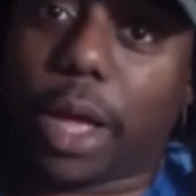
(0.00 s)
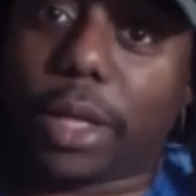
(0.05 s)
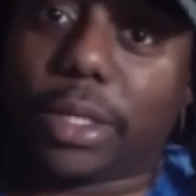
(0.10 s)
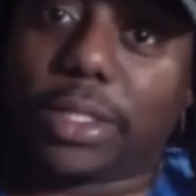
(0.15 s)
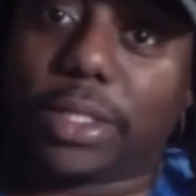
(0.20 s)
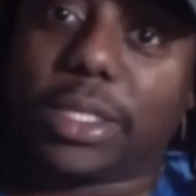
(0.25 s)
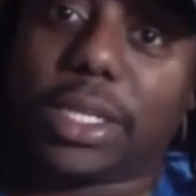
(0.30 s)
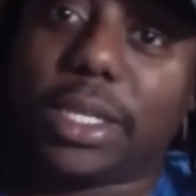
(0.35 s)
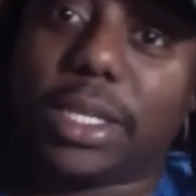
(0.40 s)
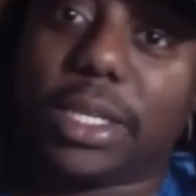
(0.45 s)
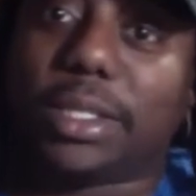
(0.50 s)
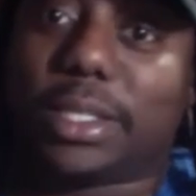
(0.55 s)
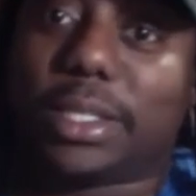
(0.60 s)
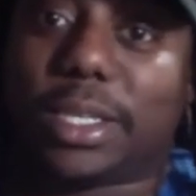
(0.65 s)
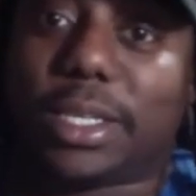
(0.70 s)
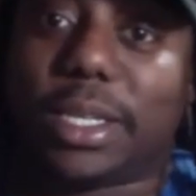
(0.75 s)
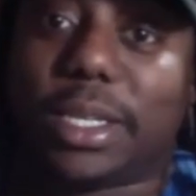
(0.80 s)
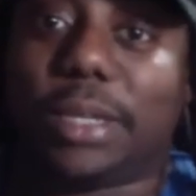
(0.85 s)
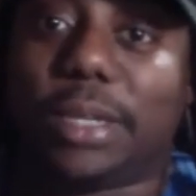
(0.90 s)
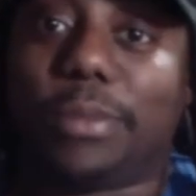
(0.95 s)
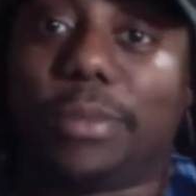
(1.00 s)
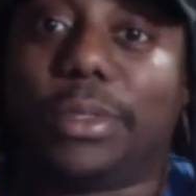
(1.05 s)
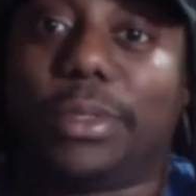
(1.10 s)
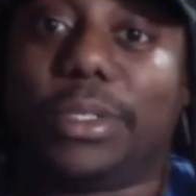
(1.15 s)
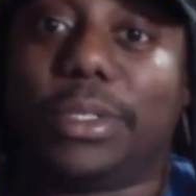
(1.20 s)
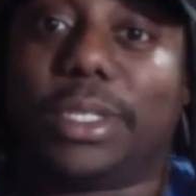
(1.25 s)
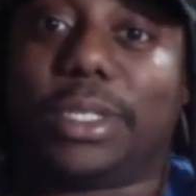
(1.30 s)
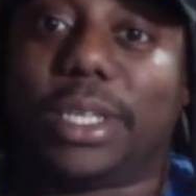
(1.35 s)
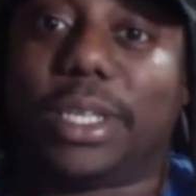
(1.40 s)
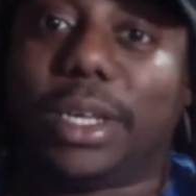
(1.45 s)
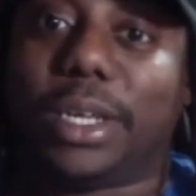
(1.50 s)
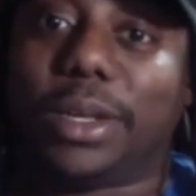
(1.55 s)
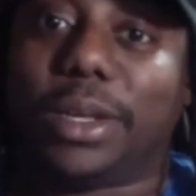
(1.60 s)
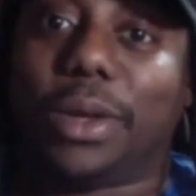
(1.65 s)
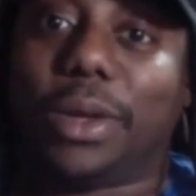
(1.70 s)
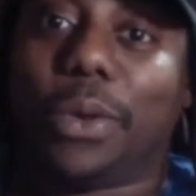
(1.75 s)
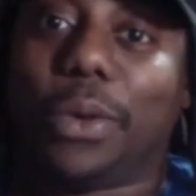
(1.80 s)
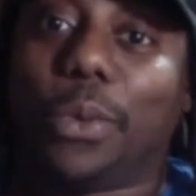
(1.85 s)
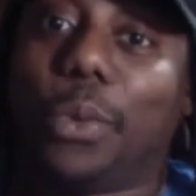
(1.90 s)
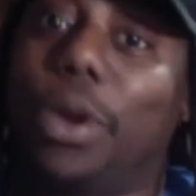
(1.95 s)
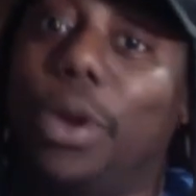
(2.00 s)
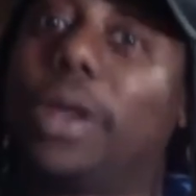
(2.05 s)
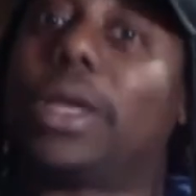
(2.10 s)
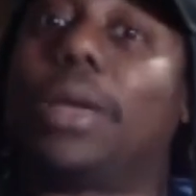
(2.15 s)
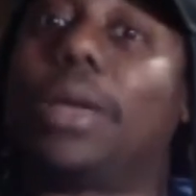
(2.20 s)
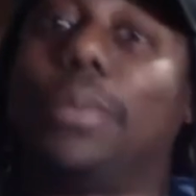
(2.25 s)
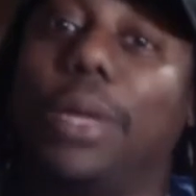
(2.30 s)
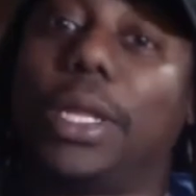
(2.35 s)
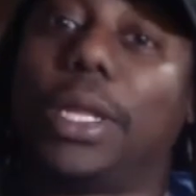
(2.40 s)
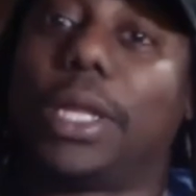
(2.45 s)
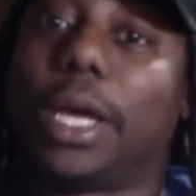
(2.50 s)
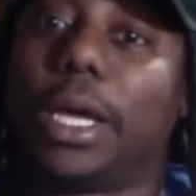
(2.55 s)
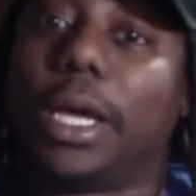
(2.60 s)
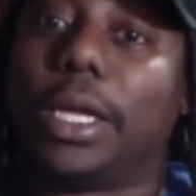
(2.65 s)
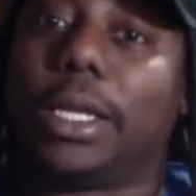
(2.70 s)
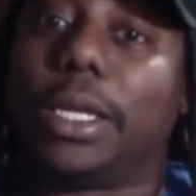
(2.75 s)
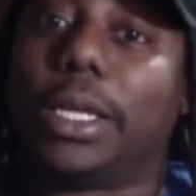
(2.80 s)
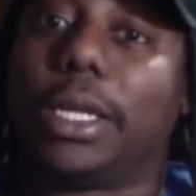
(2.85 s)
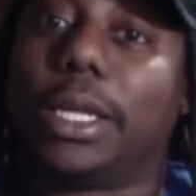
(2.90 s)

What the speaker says: the scenes team to see what can be done